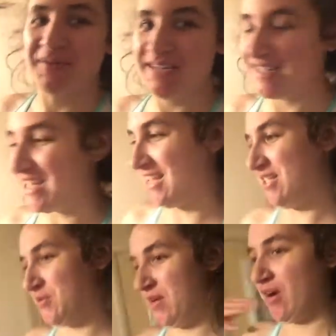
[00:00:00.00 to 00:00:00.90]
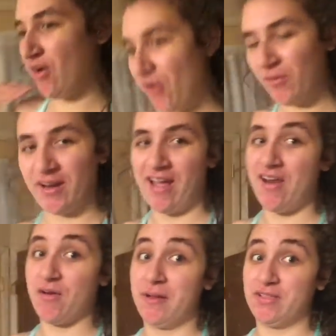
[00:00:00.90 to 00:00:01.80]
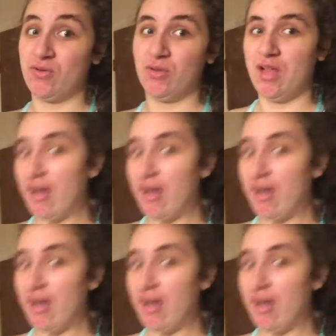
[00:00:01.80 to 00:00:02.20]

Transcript: we just got done doing our whole workout. Now we're about to cool